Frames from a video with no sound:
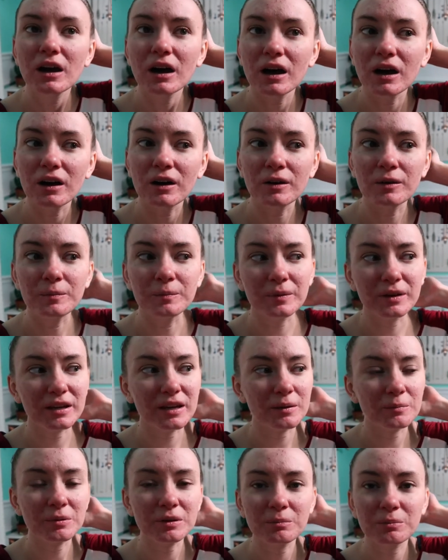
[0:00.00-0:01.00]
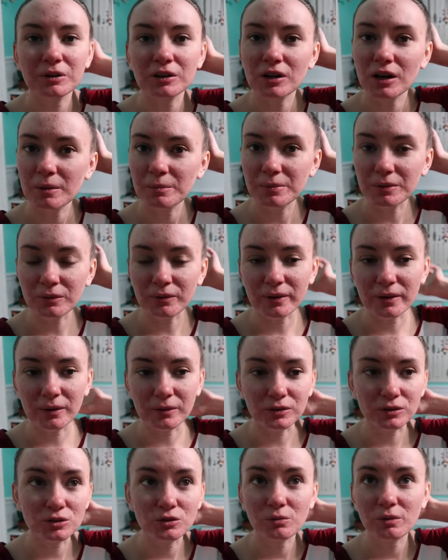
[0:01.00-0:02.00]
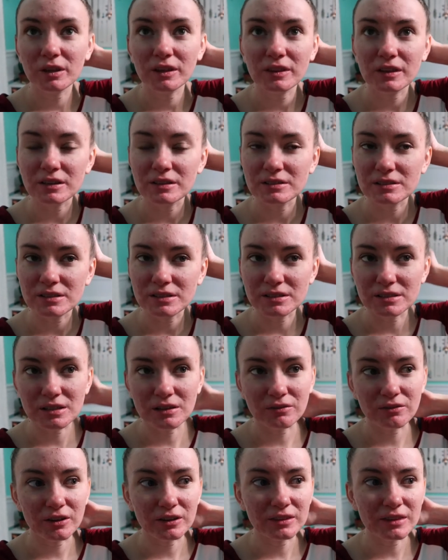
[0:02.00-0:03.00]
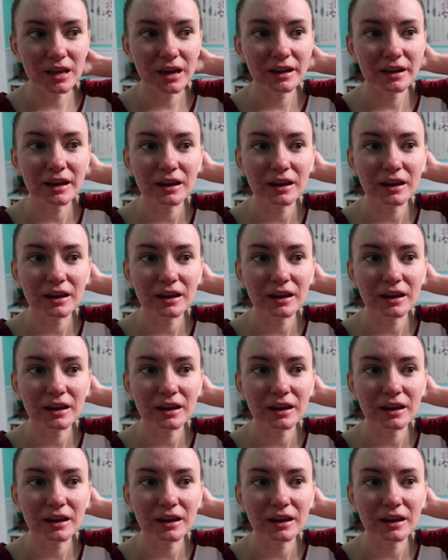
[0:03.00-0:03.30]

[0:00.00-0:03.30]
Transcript: again, people are up or doing things and stuff like that.